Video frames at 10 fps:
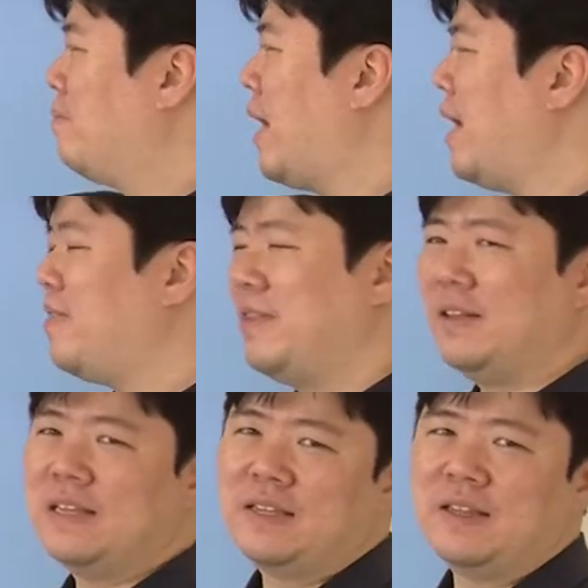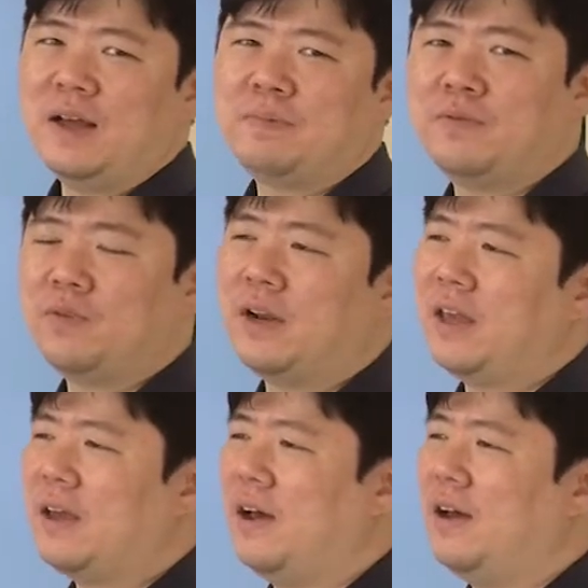Python is an up and
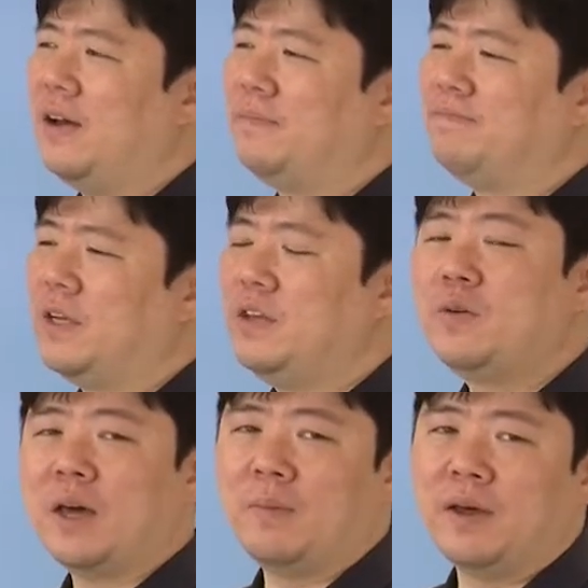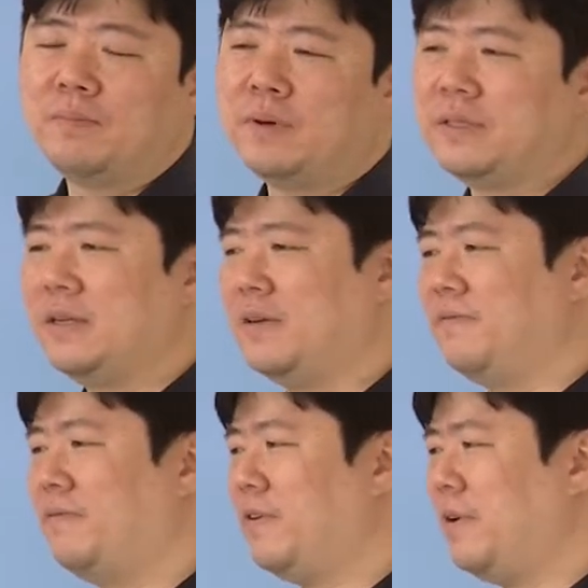running, a newcomer, but
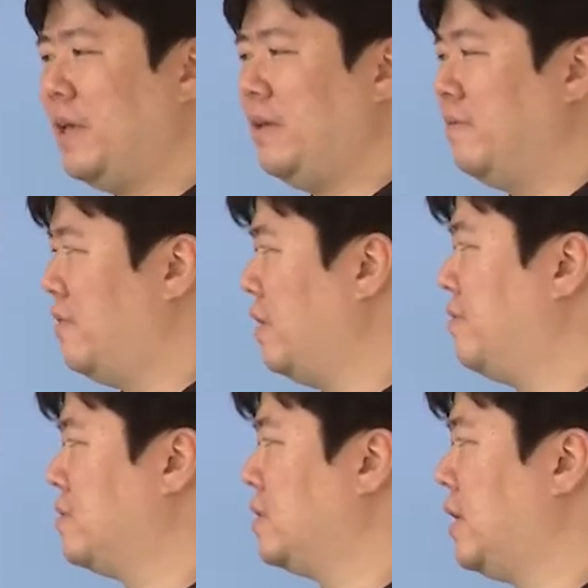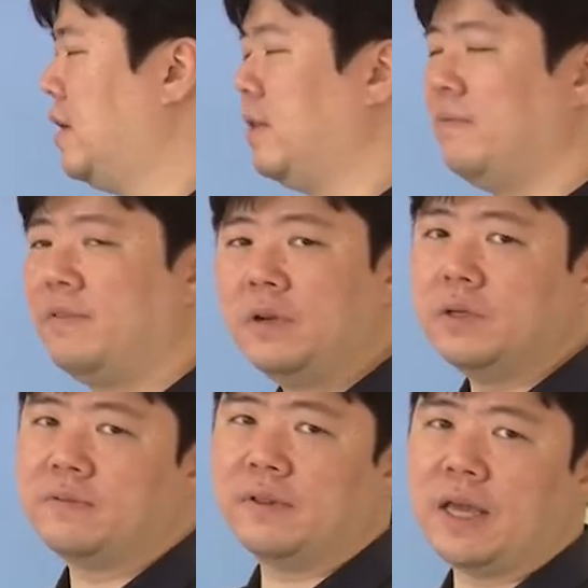very, very versatile and very
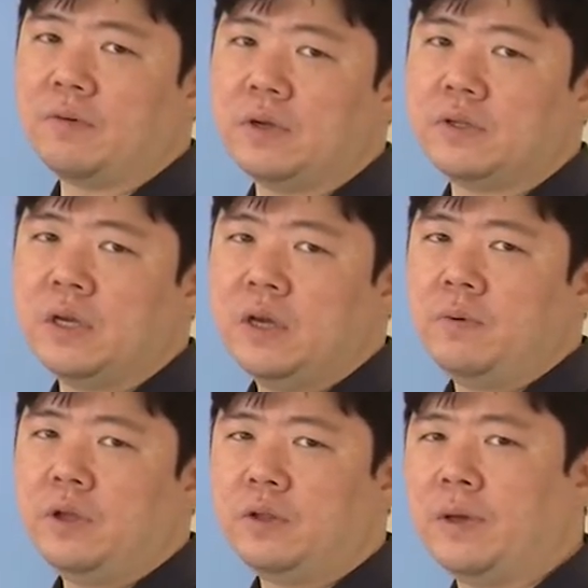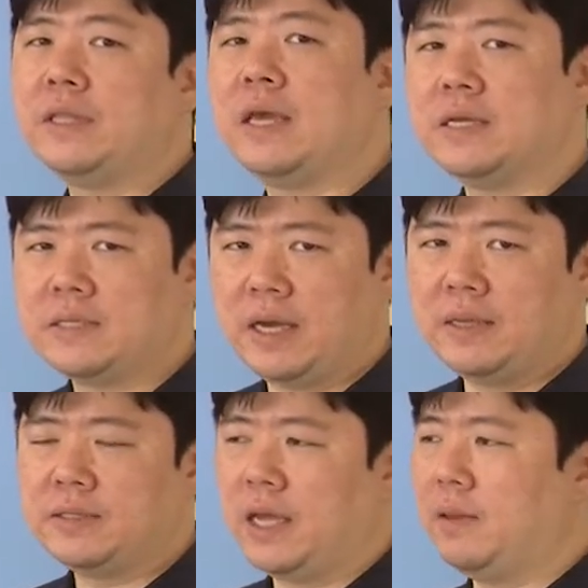useful language when you're doing data
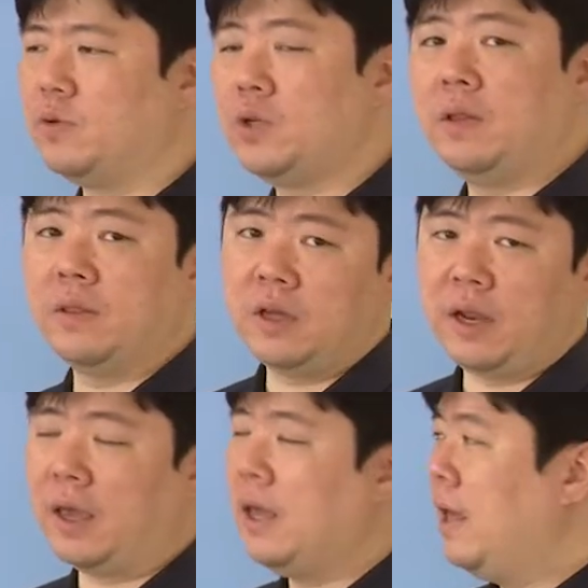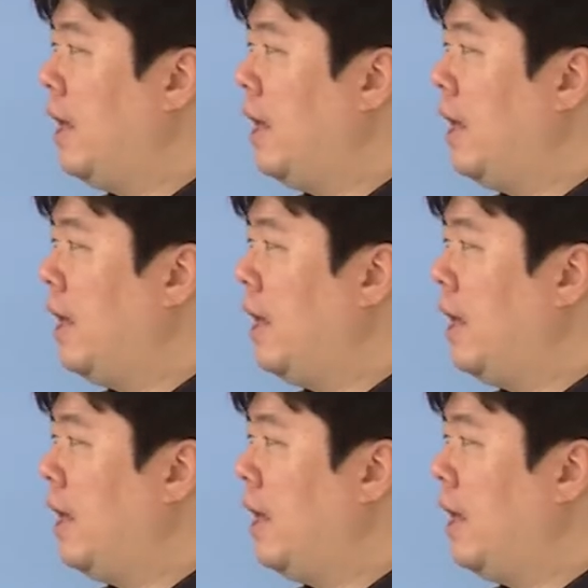science and machine learning.